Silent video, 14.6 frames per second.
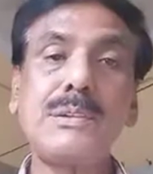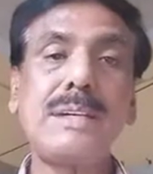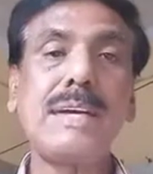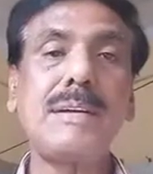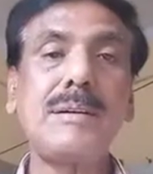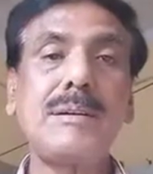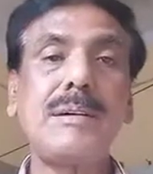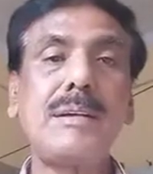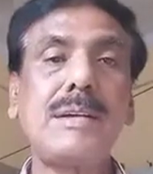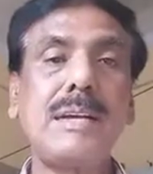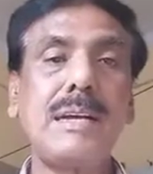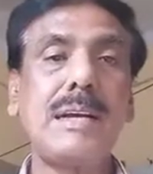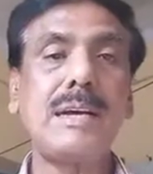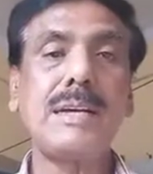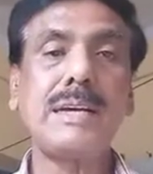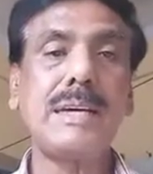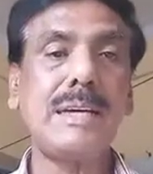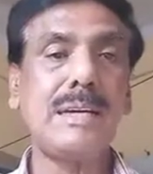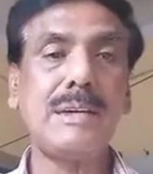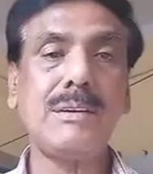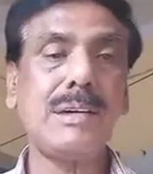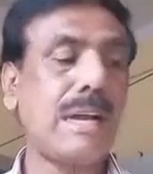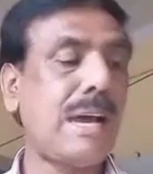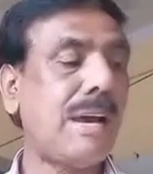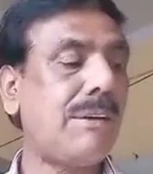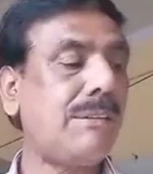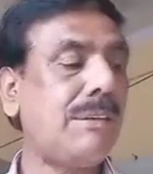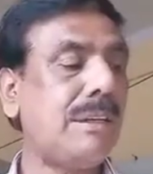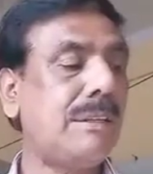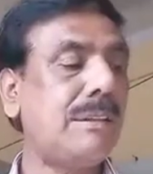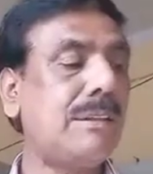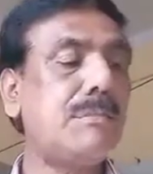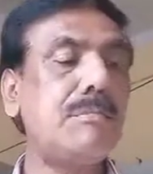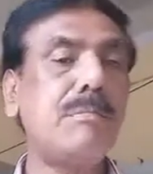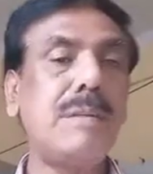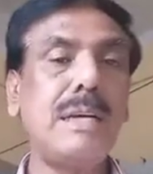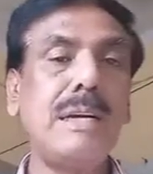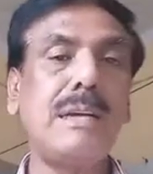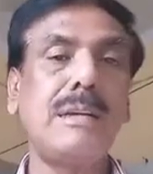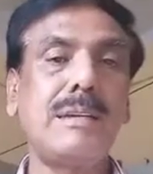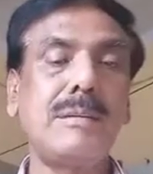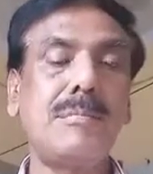can have this milk,